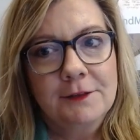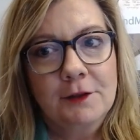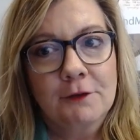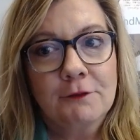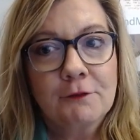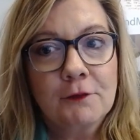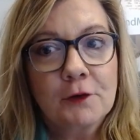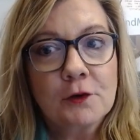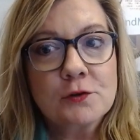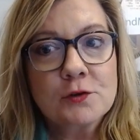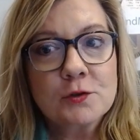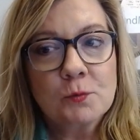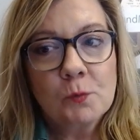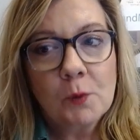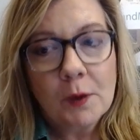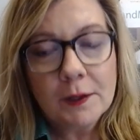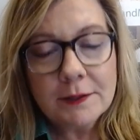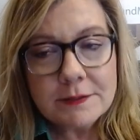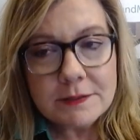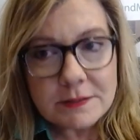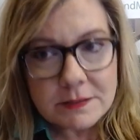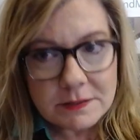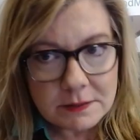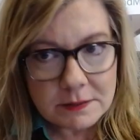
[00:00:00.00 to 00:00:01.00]
the first
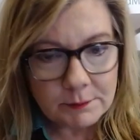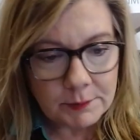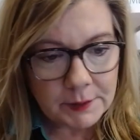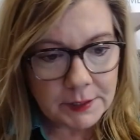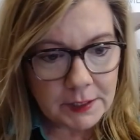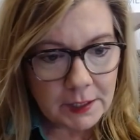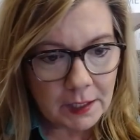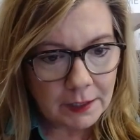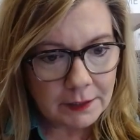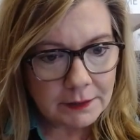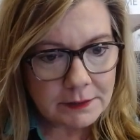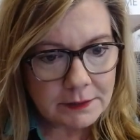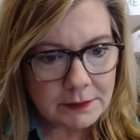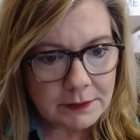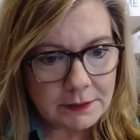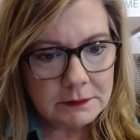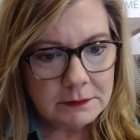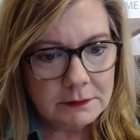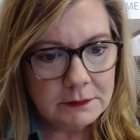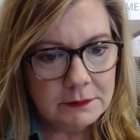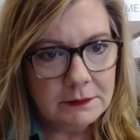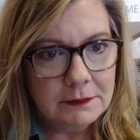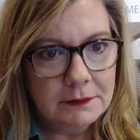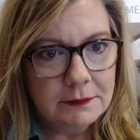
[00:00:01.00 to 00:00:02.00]
ones to be cut
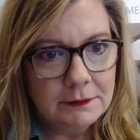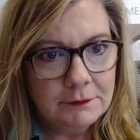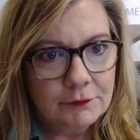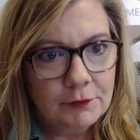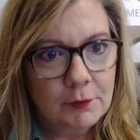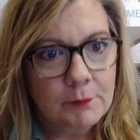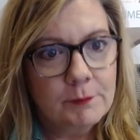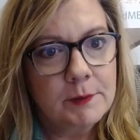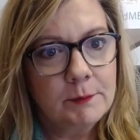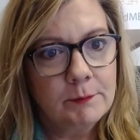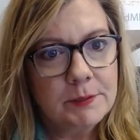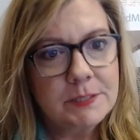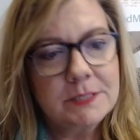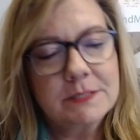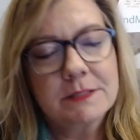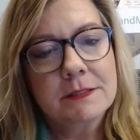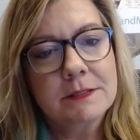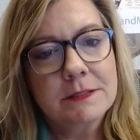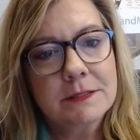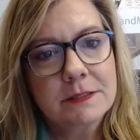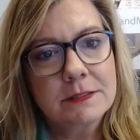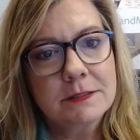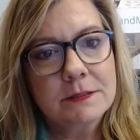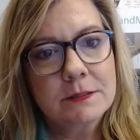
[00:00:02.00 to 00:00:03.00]
from the
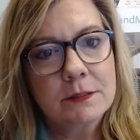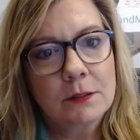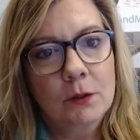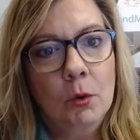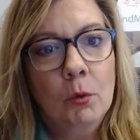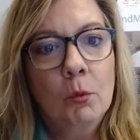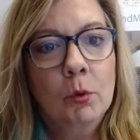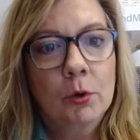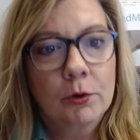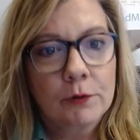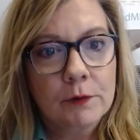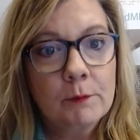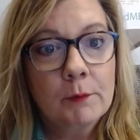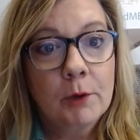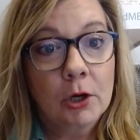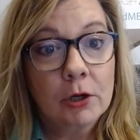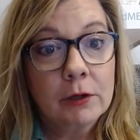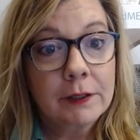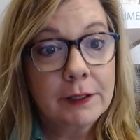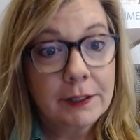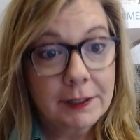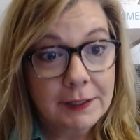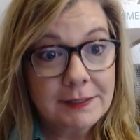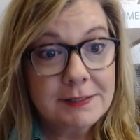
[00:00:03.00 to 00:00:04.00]
businesses were the
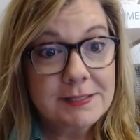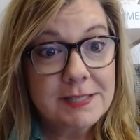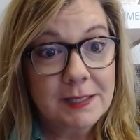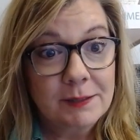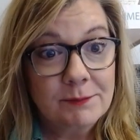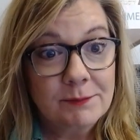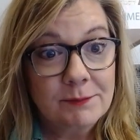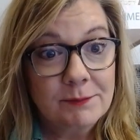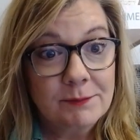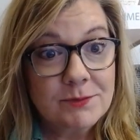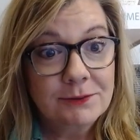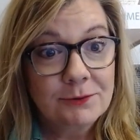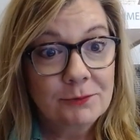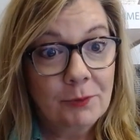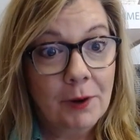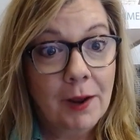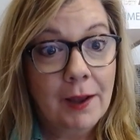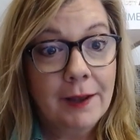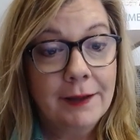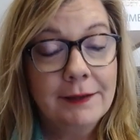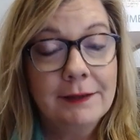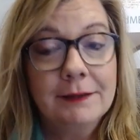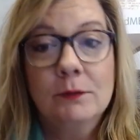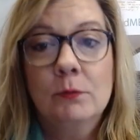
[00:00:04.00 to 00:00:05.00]
marketing teams,
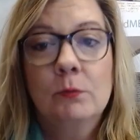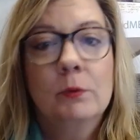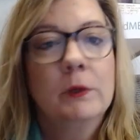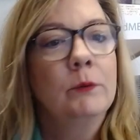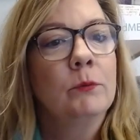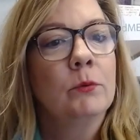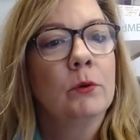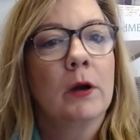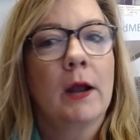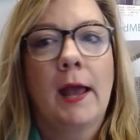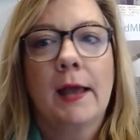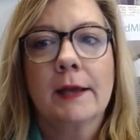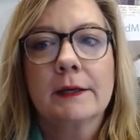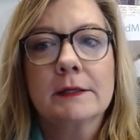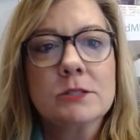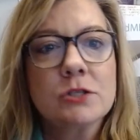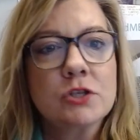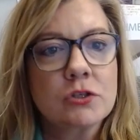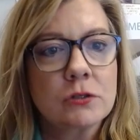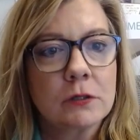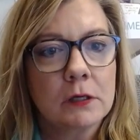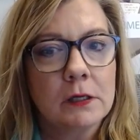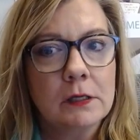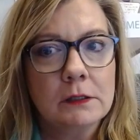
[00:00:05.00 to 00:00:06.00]
right? We were
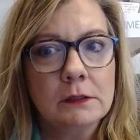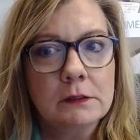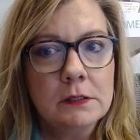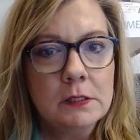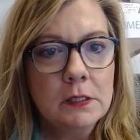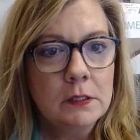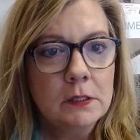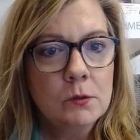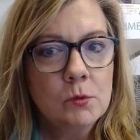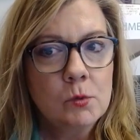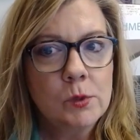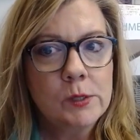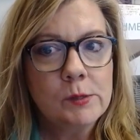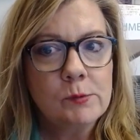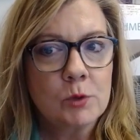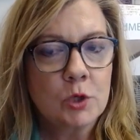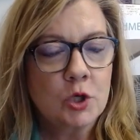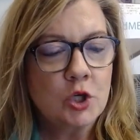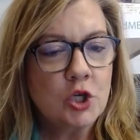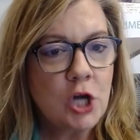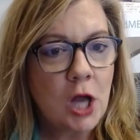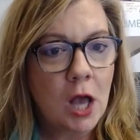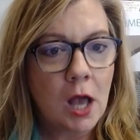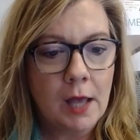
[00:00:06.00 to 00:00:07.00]
extra. We
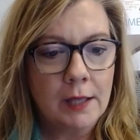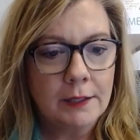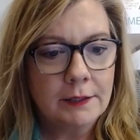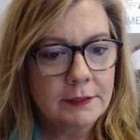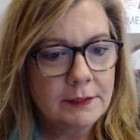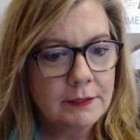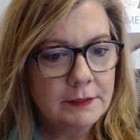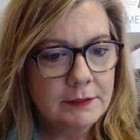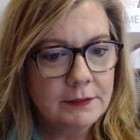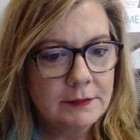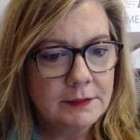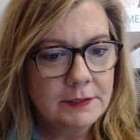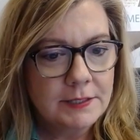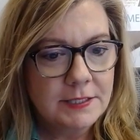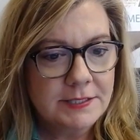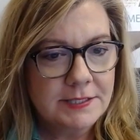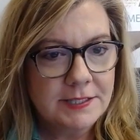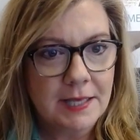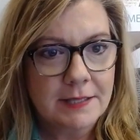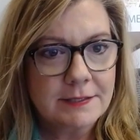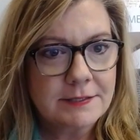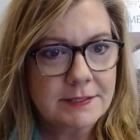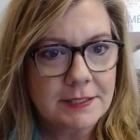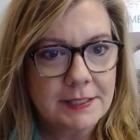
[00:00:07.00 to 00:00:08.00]
were not
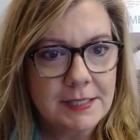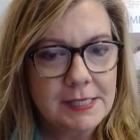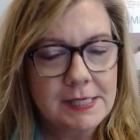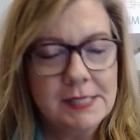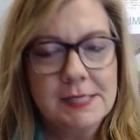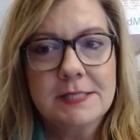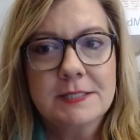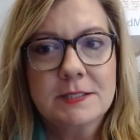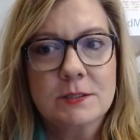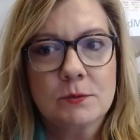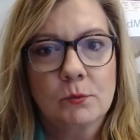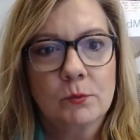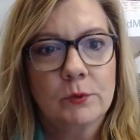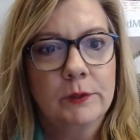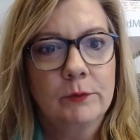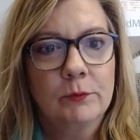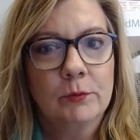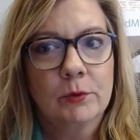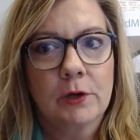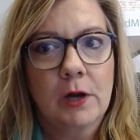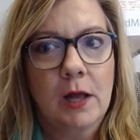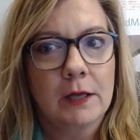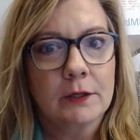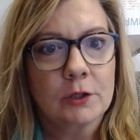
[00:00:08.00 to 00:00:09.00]
necessities. We
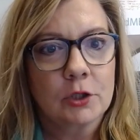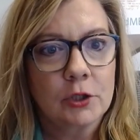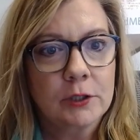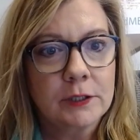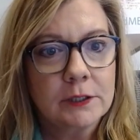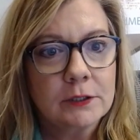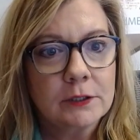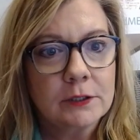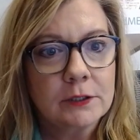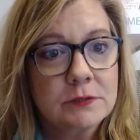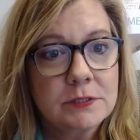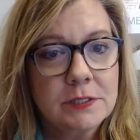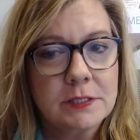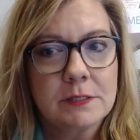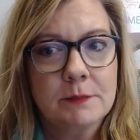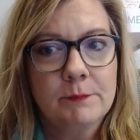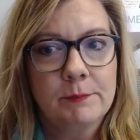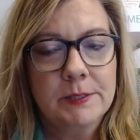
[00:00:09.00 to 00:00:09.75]
were not critical to